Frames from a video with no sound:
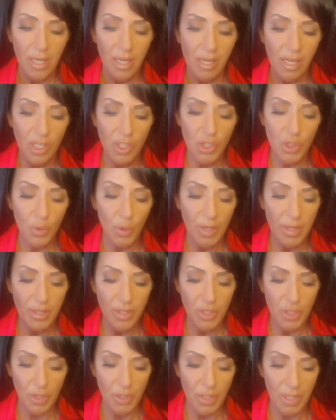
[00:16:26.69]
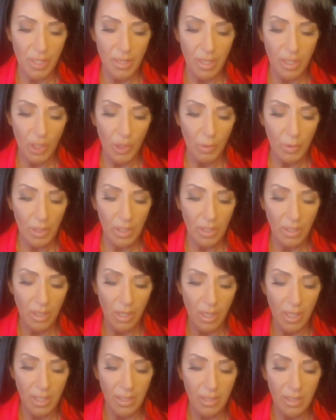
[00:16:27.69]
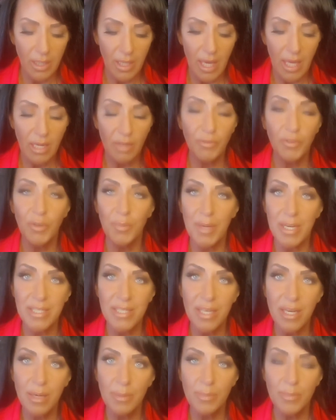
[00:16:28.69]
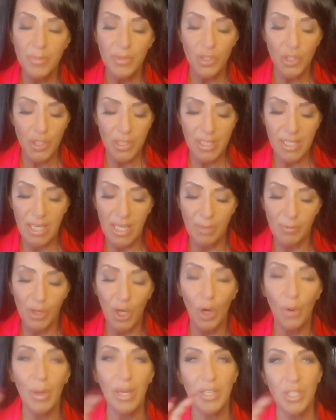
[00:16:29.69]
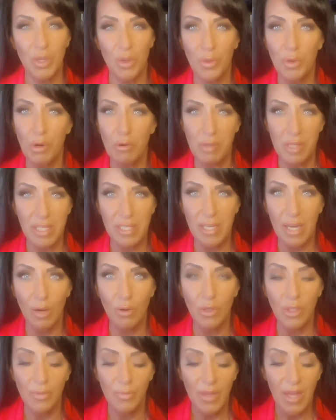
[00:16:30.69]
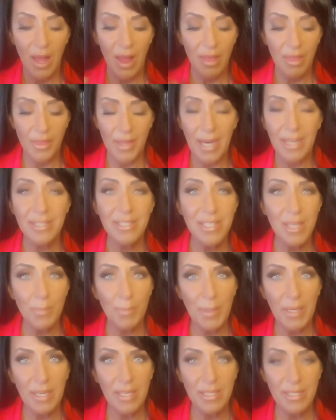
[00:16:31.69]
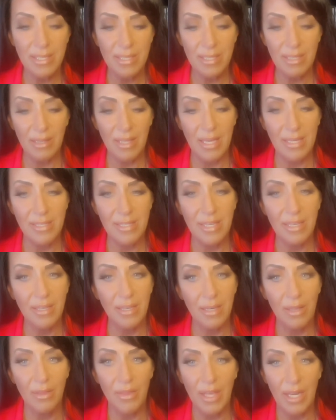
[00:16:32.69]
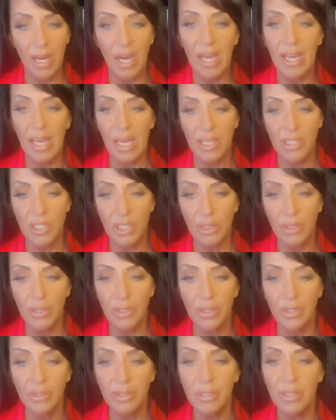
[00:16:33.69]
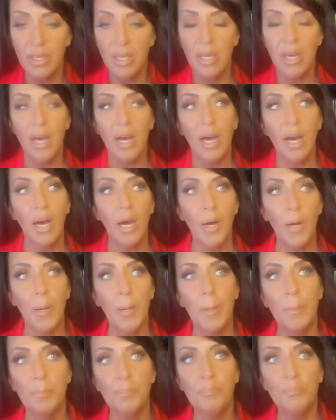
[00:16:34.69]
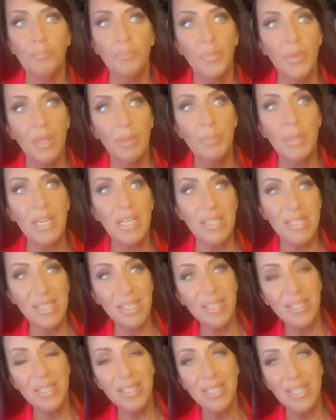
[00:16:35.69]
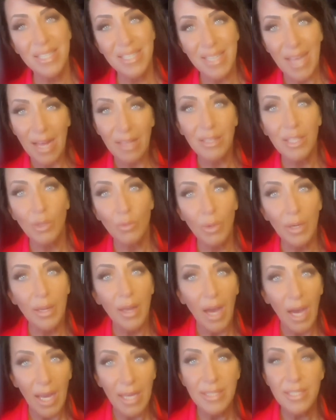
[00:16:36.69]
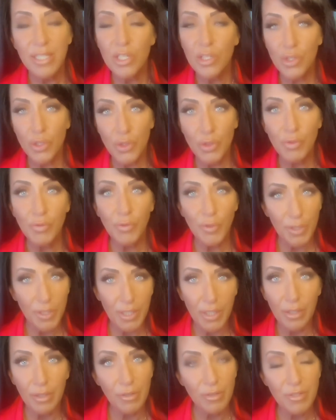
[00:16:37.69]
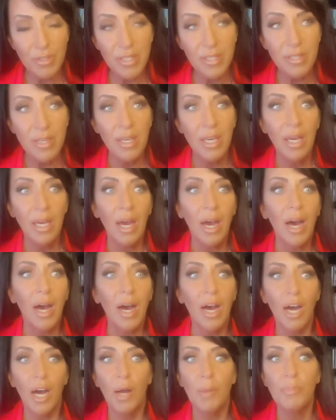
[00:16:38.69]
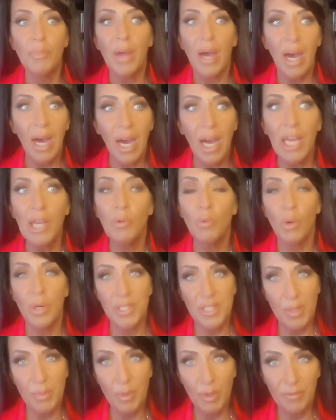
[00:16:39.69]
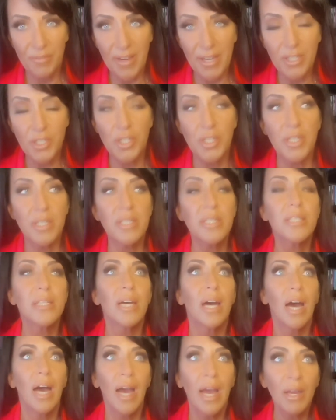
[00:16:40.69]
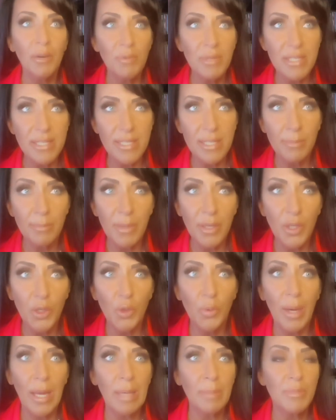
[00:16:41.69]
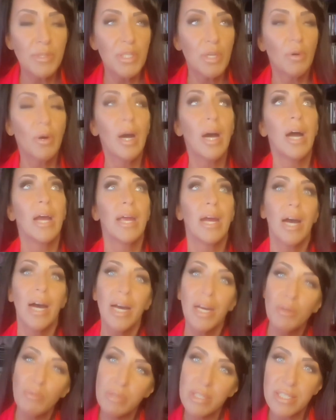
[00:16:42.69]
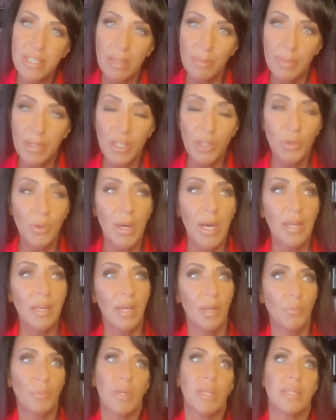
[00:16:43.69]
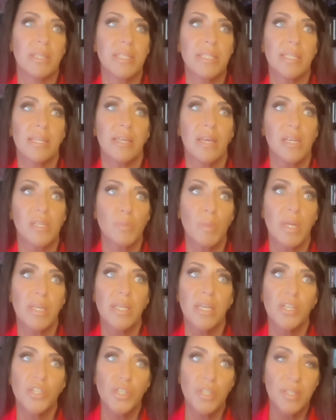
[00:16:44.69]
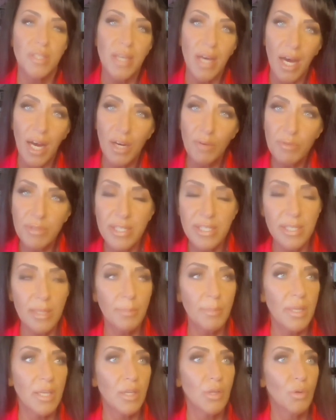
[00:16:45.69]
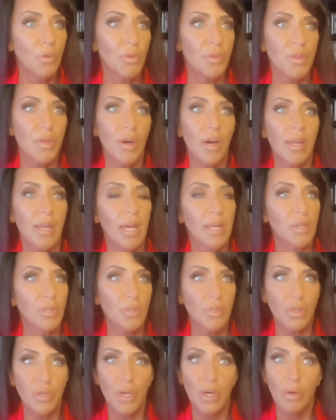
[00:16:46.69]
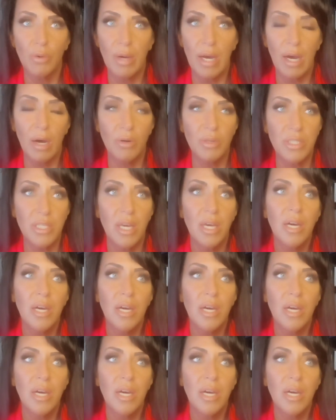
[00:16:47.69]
Enjoy the journey that you are on, and if you mess up, just keep going. Don't throw in the towel. That's the biggest lesson that I had to learn, because this is exactly what I didn't do for years. I was a perfectionist. I was somebody who aimed so high. I was somebody who had unrealistic expectations. I was somebody who thought I couldn't go out.